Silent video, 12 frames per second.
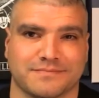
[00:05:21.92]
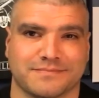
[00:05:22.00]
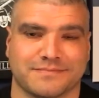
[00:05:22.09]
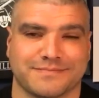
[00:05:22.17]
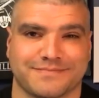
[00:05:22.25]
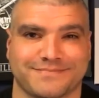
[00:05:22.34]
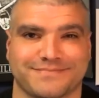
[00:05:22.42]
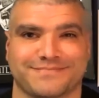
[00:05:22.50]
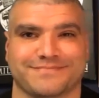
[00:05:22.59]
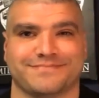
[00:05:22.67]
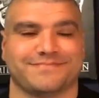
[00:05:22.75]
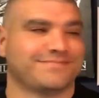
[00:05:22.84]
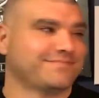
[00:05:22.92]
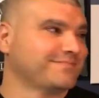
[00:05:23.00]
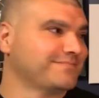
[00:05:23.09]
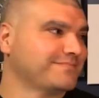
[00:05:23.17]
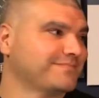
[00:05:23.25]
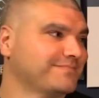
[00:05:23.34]

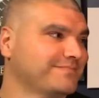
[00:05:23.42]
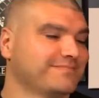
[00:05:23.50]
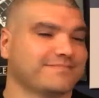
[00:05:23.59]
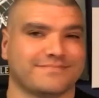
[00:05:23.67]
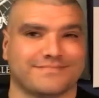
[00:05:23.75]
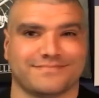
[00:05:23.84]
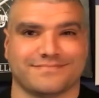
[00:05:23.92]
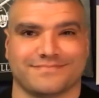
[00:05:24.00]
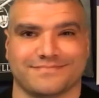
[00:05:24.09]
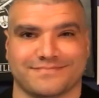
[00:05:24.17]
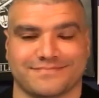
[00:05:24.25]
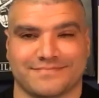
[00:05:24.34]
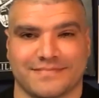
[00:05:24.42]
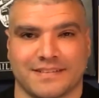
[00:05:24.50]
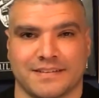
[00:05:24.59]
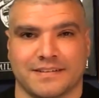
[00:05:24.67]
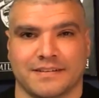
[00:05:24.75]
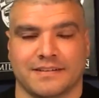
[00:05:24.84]

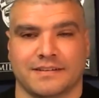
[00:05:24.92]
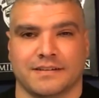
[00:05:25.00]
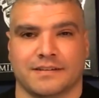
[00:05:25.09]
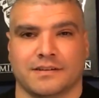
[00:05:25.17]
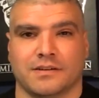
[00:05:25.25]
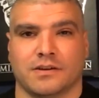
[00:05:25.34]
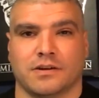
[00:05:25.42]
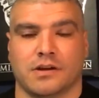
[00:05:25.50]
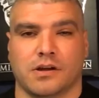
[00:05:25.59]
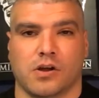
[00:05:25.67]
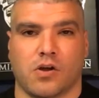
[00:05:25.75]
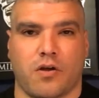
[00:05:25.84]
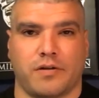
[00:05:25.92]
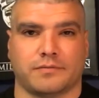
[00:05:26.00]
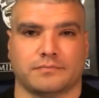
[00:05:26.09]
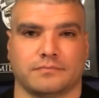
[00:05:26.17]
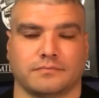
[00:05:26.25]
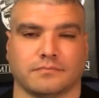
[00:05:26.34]

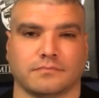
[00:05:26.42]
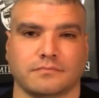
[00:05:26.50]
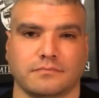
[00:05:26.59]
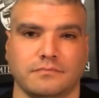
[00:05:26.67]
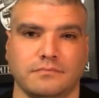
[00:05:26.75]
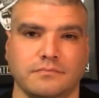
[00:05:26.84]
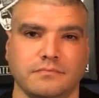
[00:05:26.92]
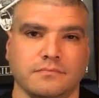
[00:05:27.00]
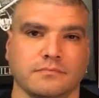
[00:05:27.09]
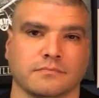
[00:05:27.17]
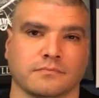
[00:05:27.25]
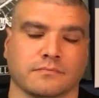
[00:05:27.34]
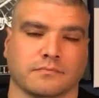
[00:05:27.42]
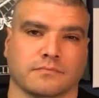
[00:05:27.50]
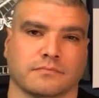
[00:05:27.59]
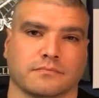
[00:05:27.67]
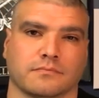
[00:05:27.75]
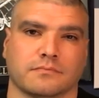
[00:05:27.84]

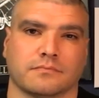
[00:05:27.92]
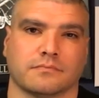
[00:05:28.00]
[no speech]